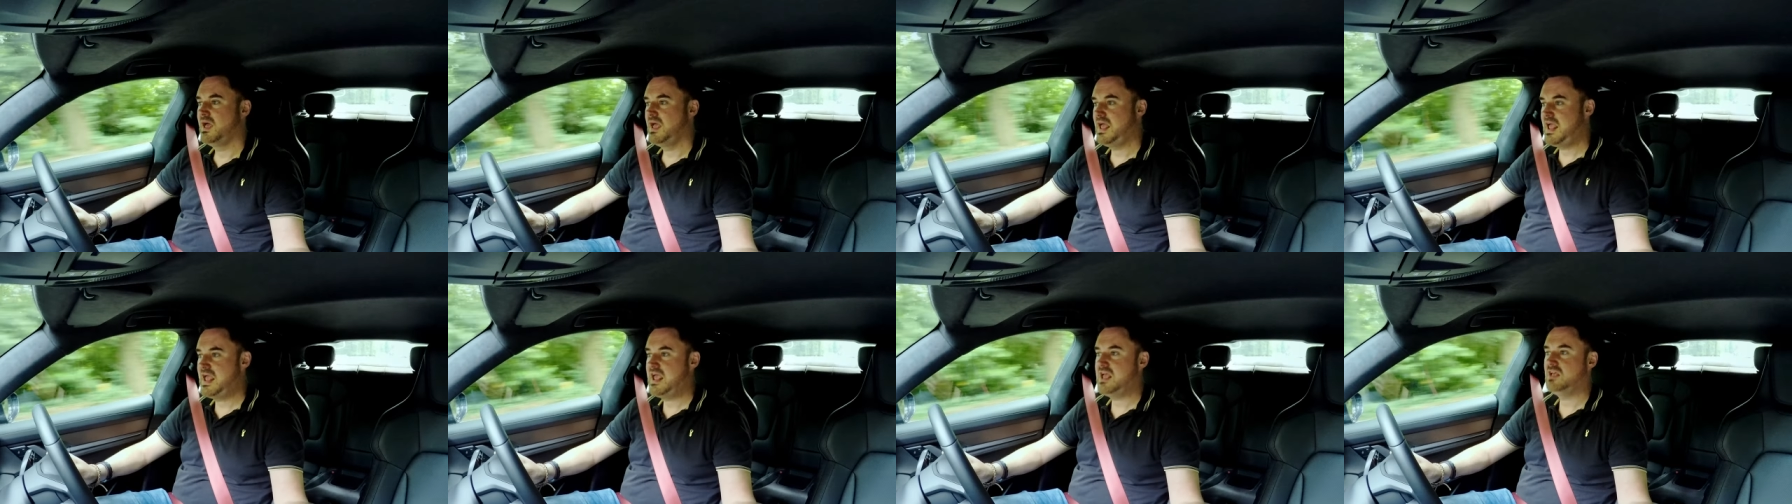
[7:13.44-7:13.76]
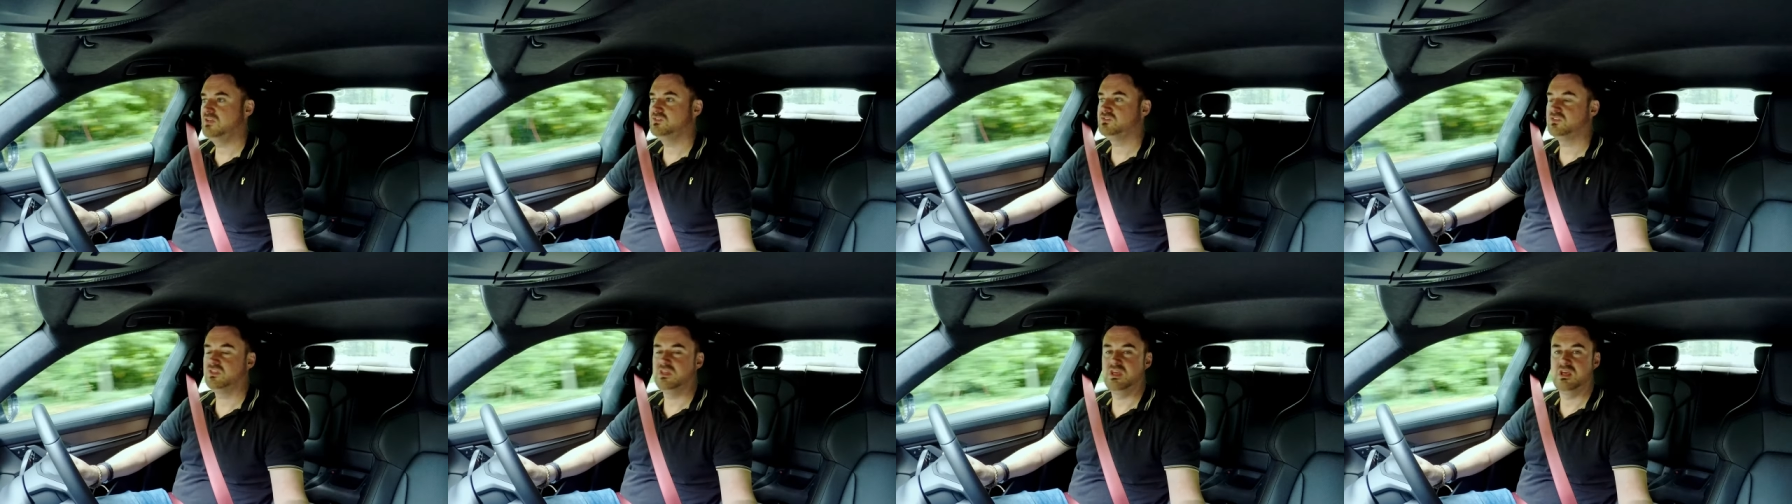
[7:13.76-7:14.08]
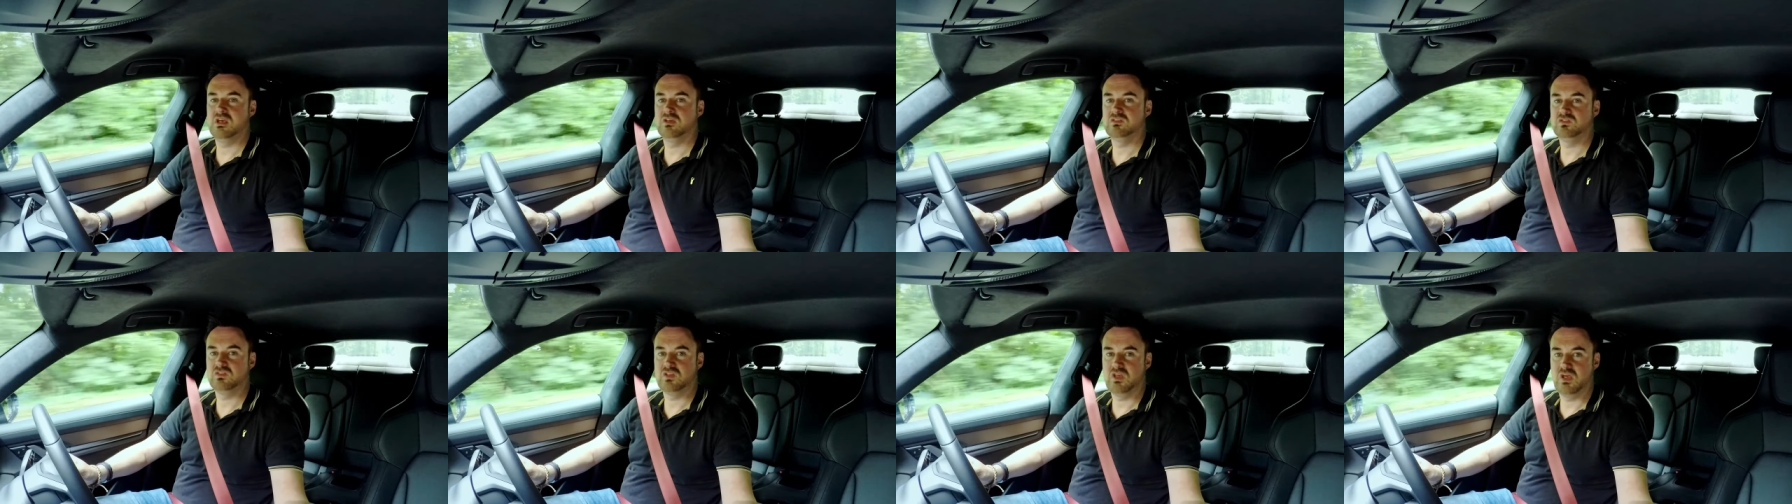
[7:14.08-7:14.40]
is the
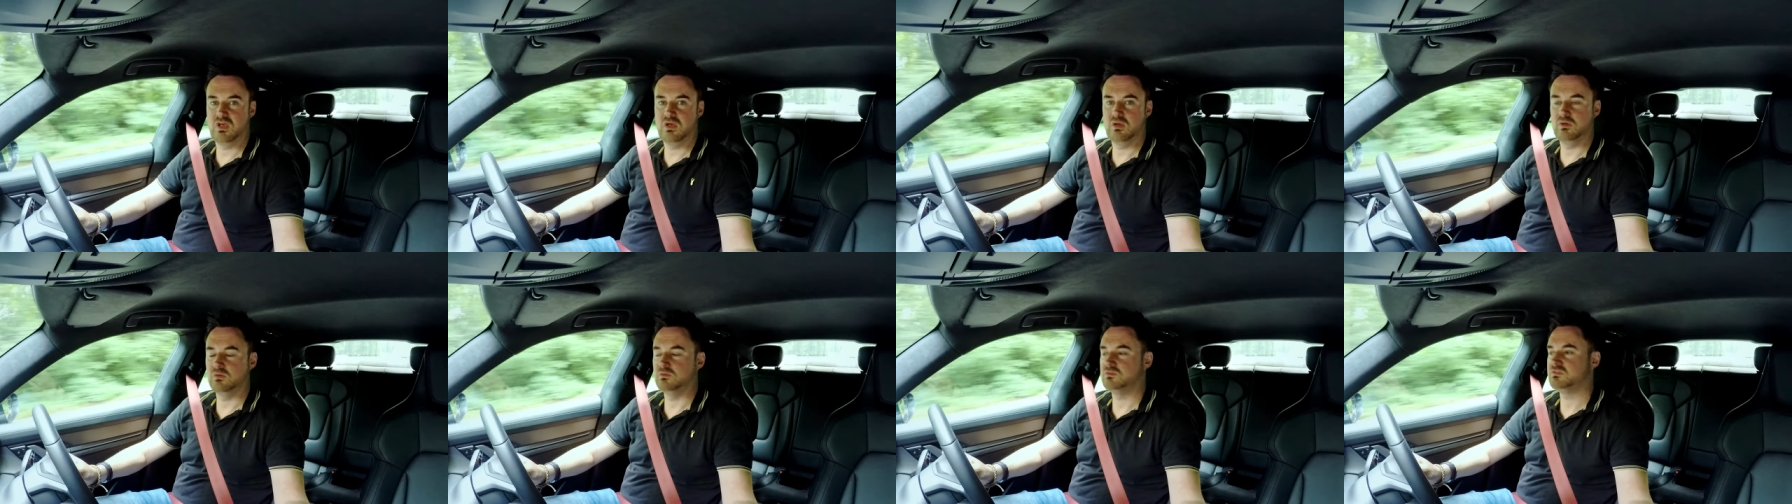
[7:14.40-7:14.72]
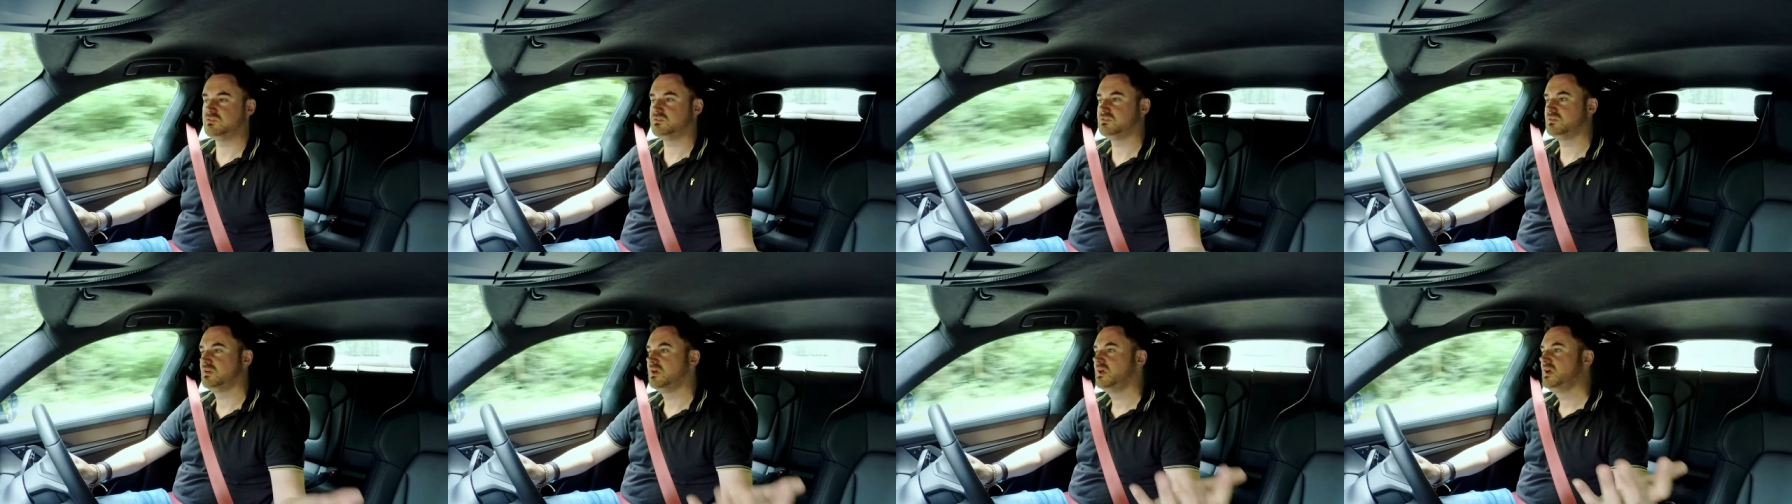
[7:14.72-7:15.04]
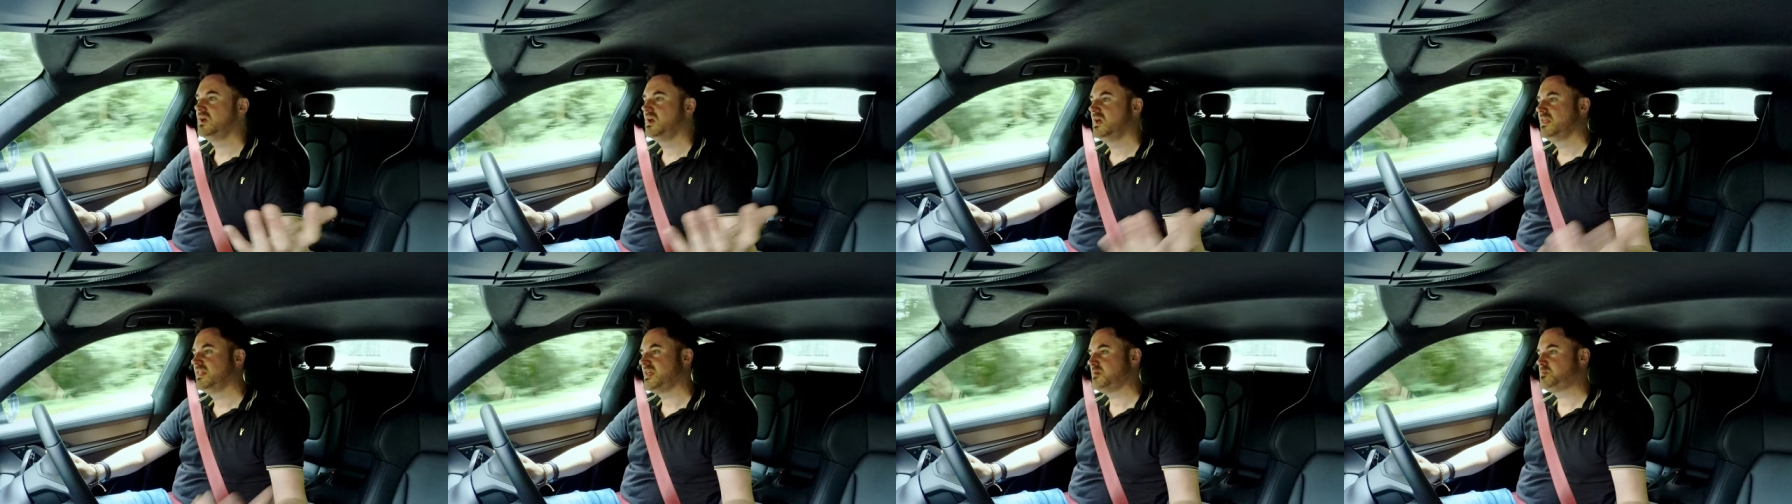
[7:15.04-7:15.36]
excuse?
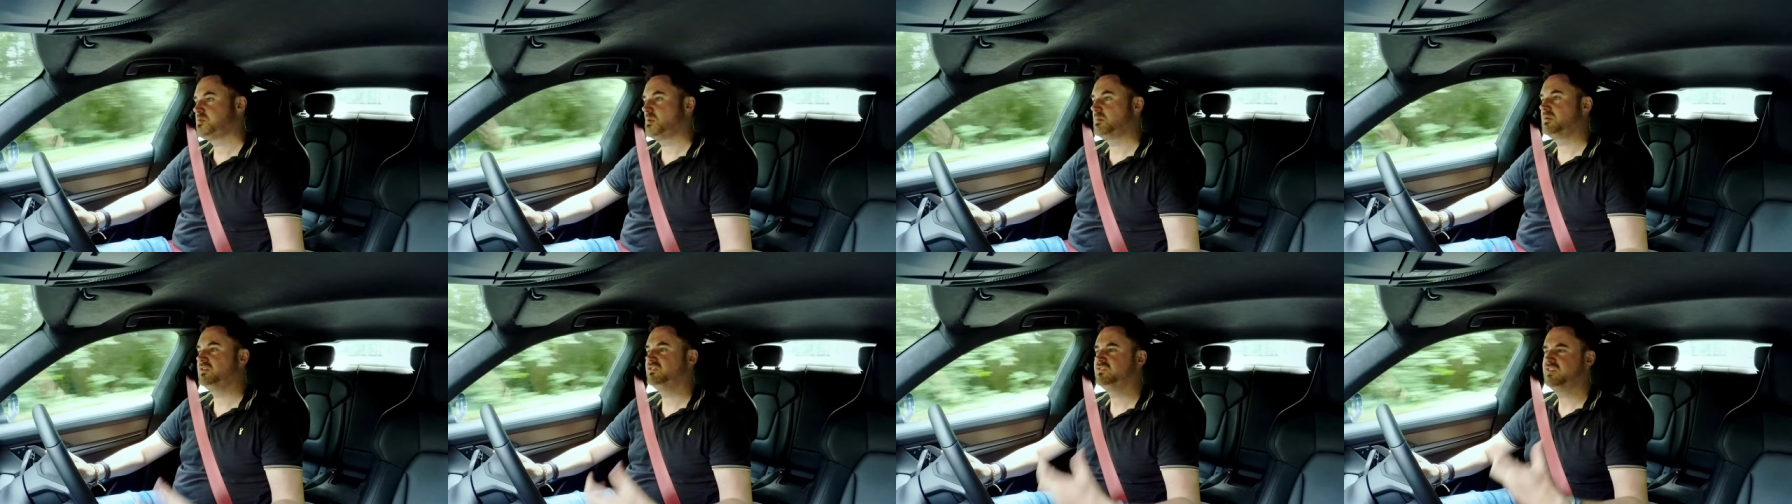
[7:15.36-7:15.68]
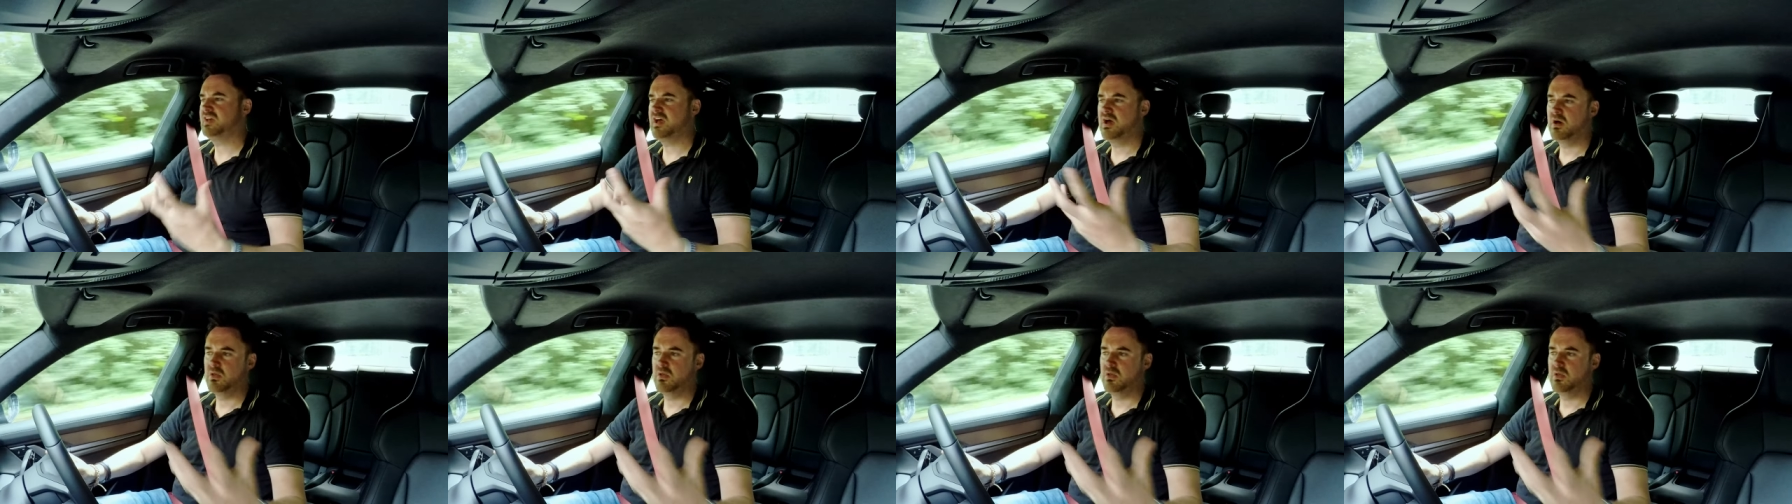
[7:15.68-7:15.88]
They probably say,